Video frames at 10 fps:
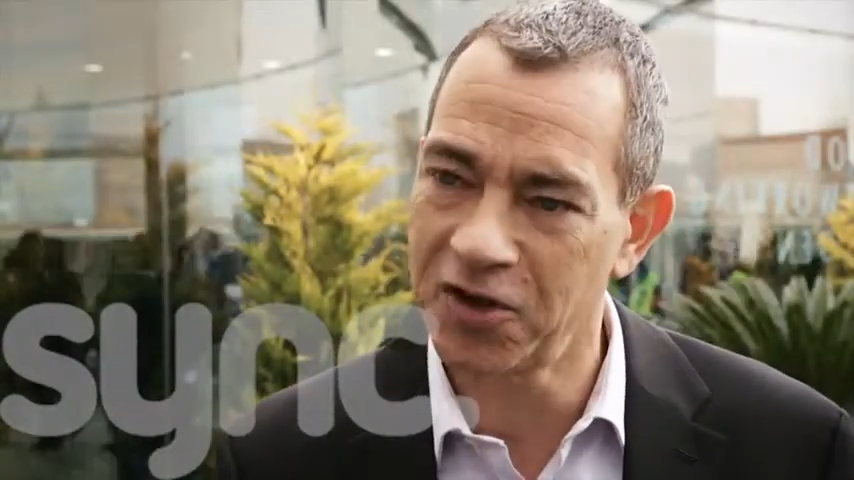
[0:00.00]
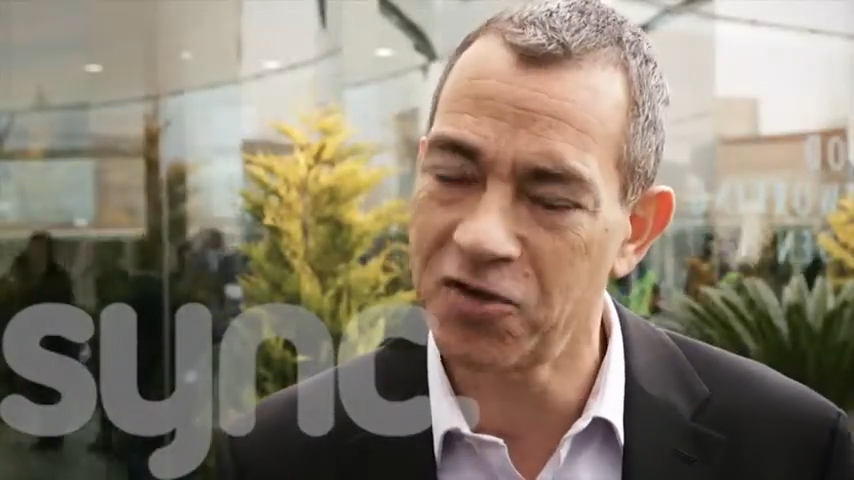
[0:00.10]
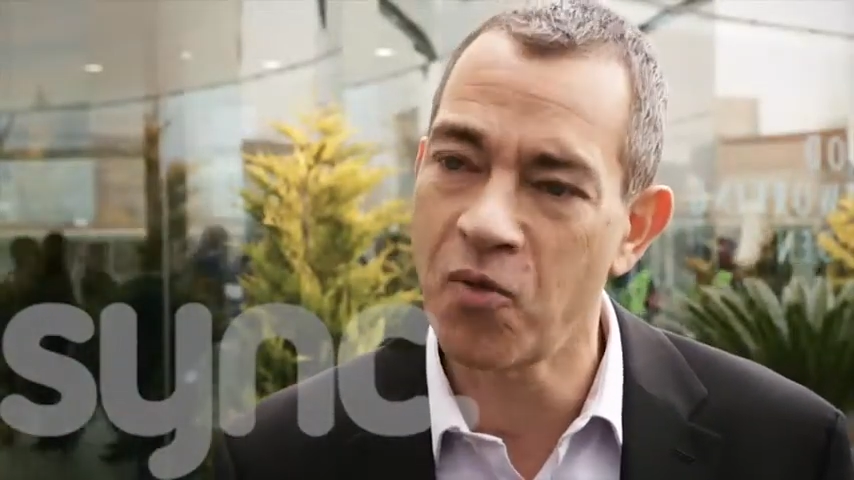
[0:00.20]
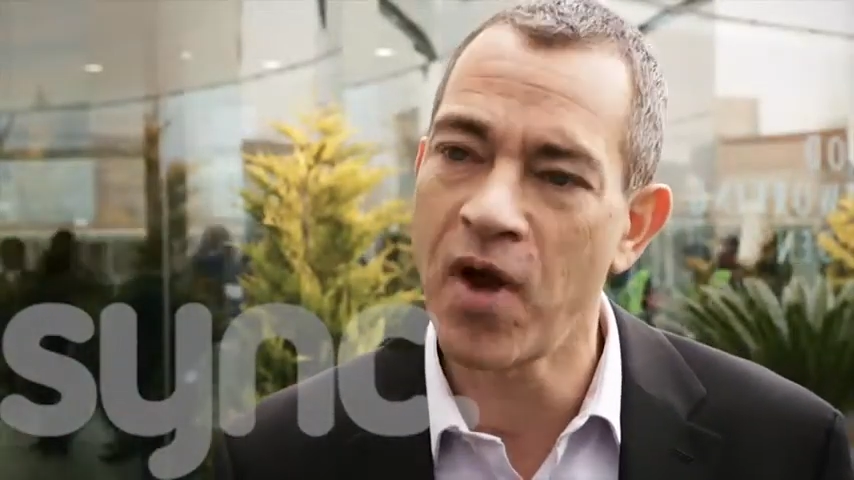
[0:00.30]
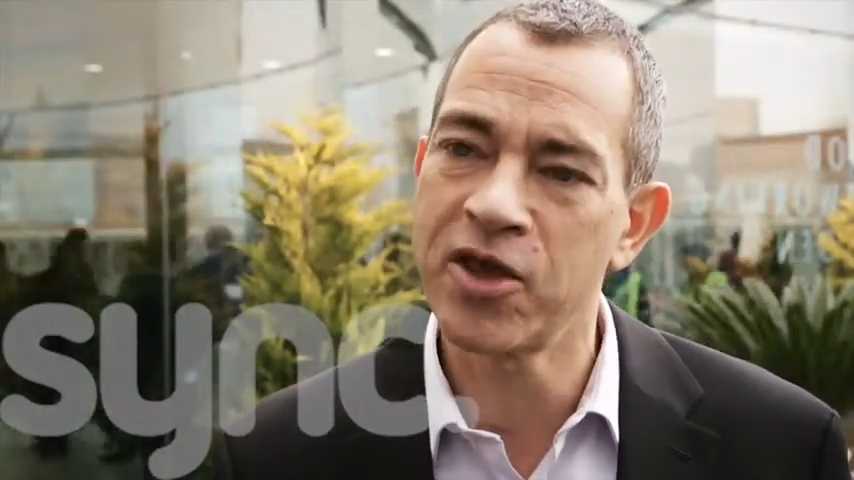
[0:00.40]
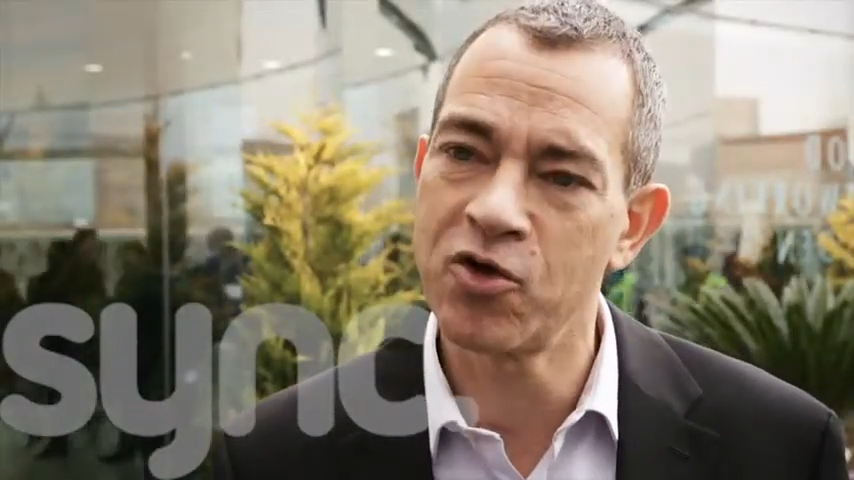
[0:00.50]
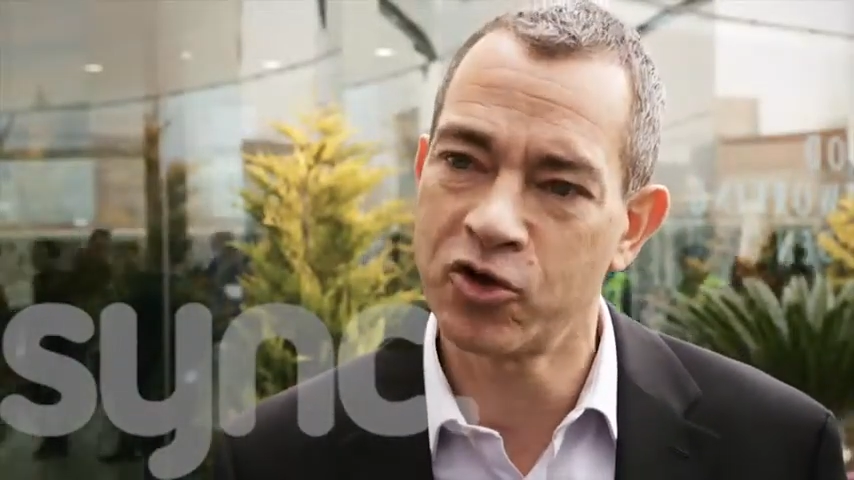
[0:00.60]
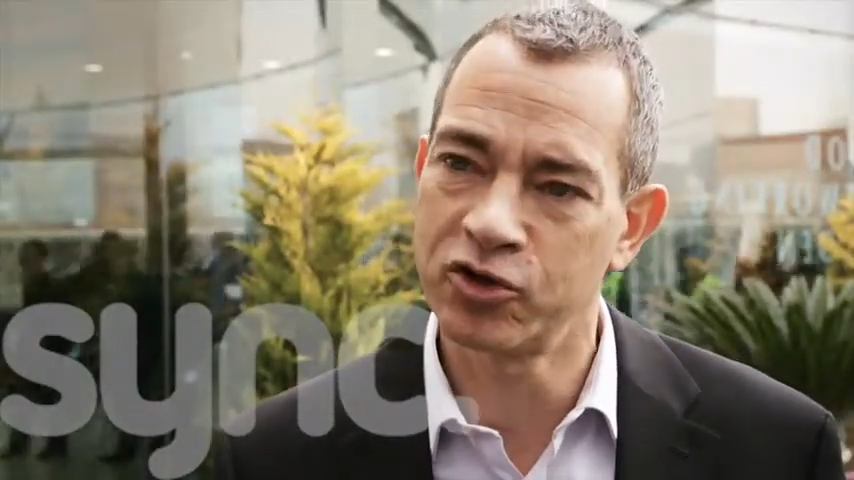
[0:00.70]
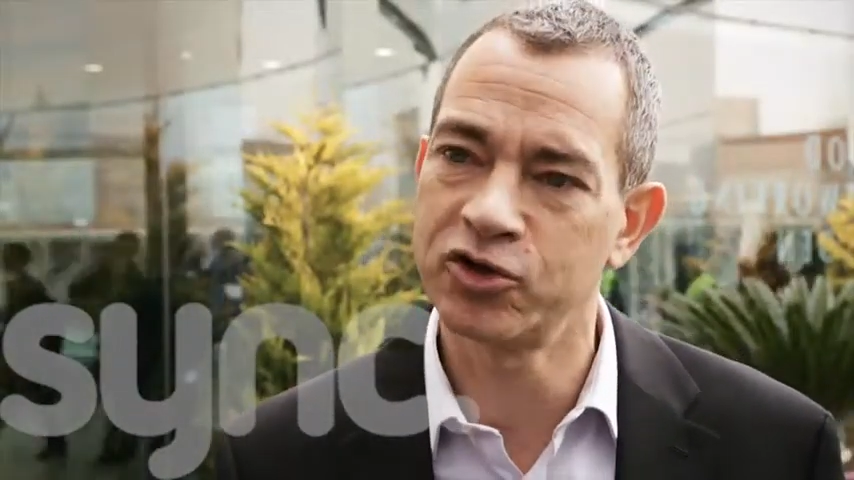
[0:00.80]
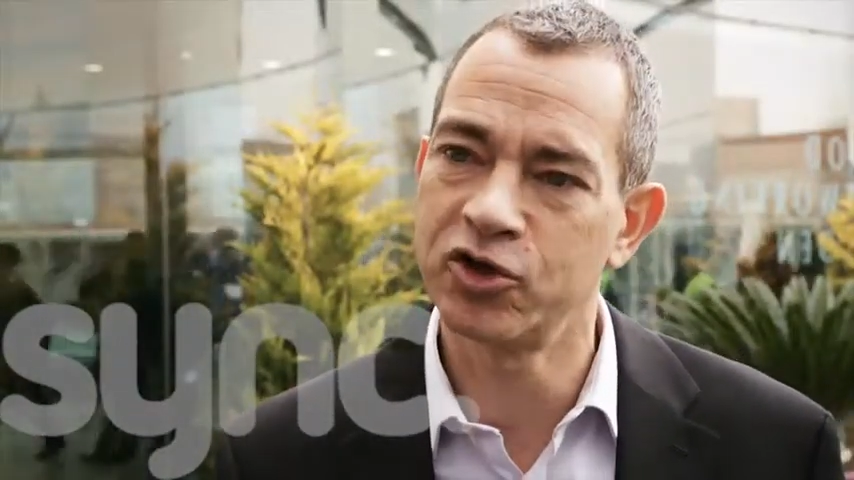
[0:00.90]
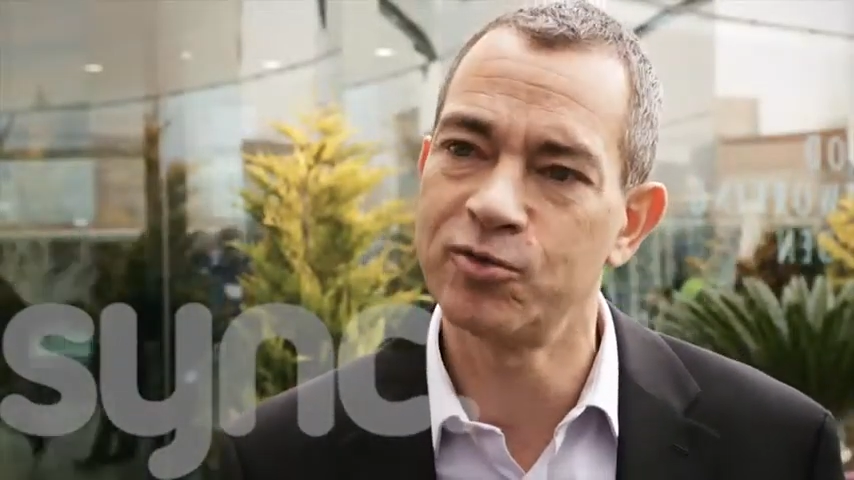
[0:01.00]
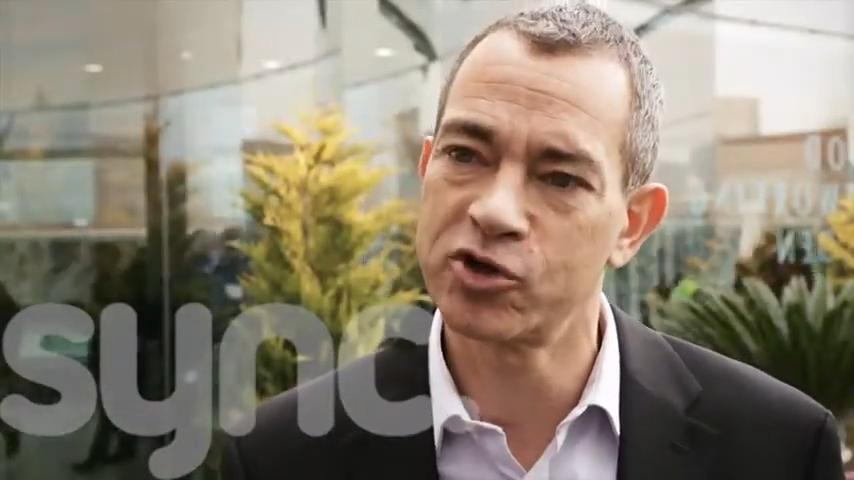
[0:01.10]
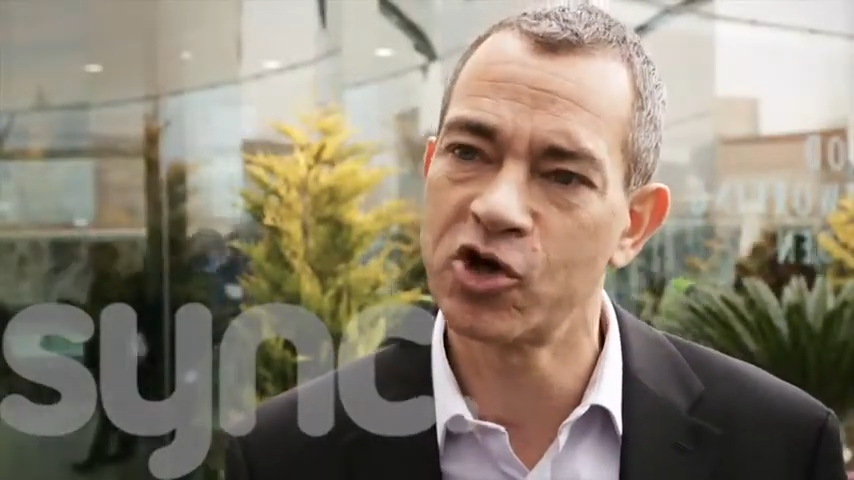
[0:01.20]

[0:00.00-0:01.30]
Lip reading: at the way your consumer